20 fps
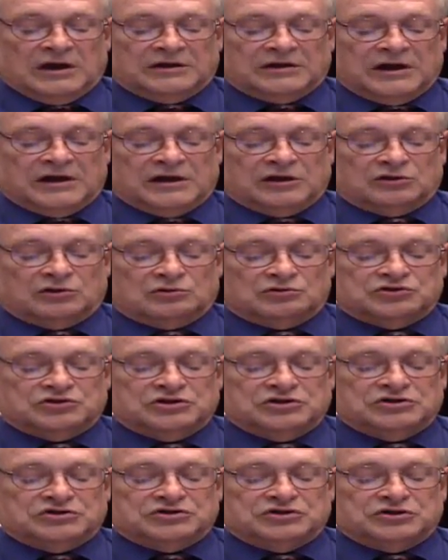
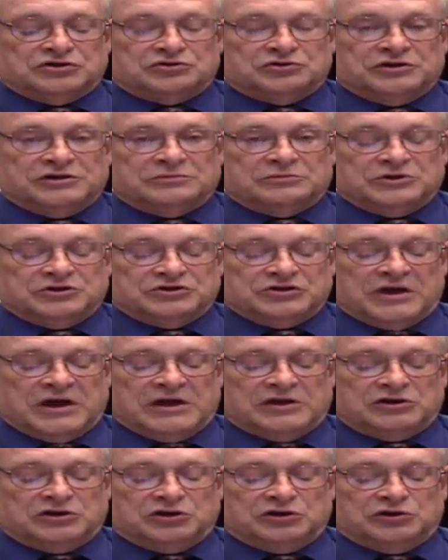Diagnoses, treatments,
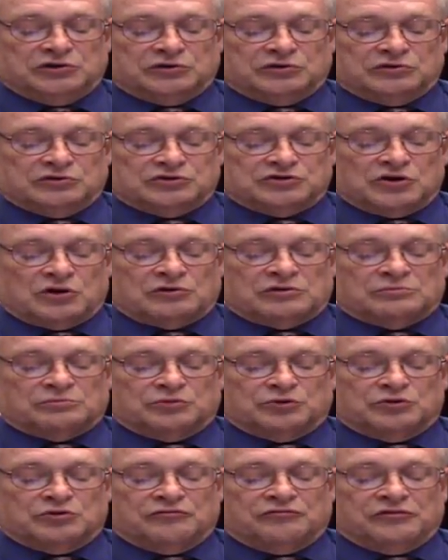and cures are
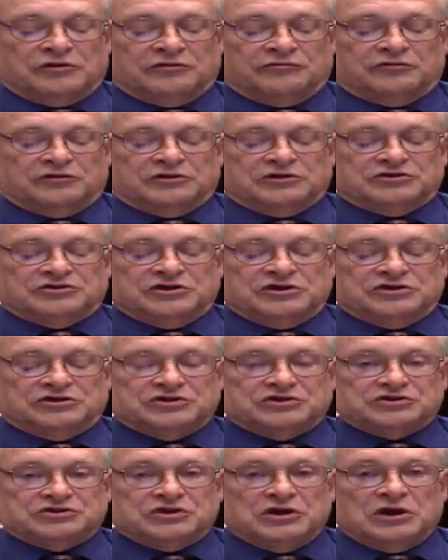improving for
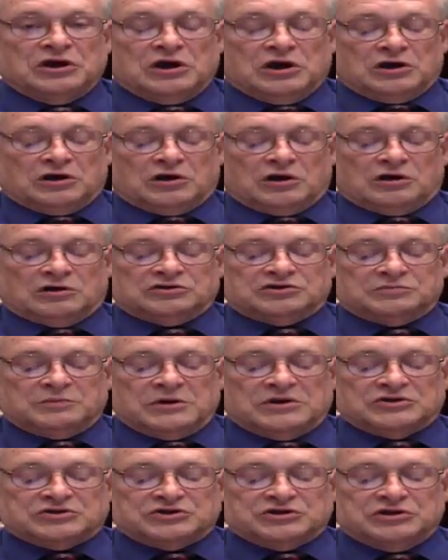diseases caused
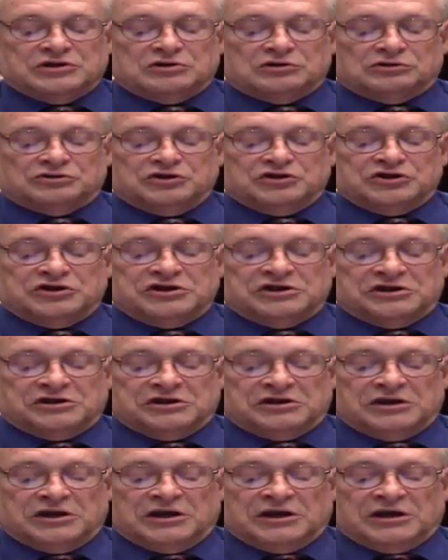by a single gene.
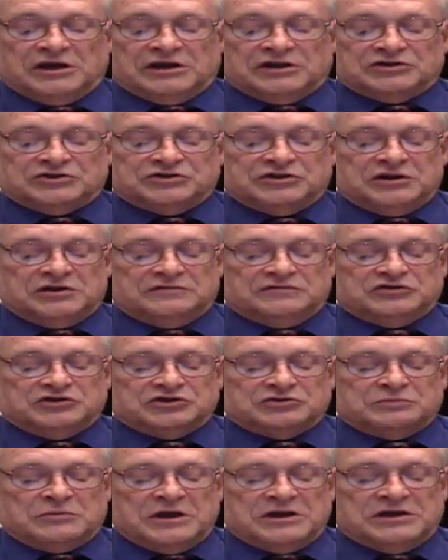Instead of
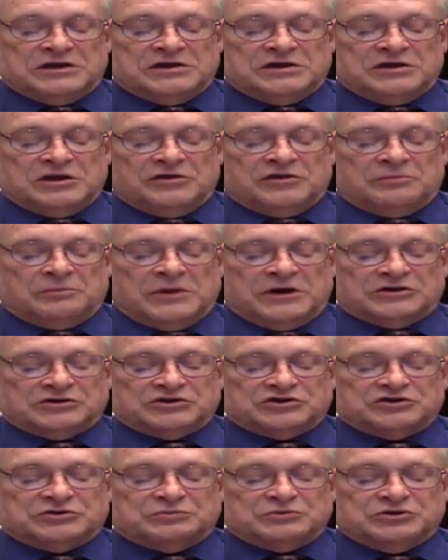just making the
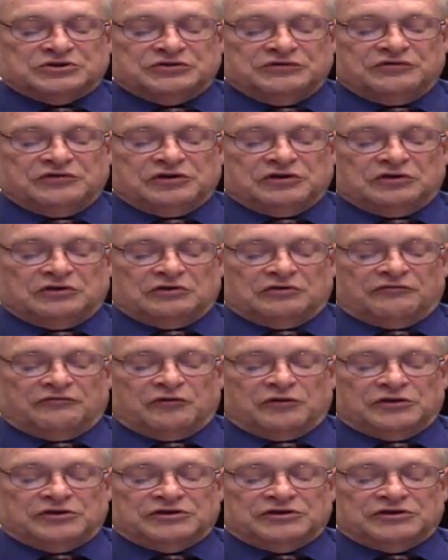medicine specific for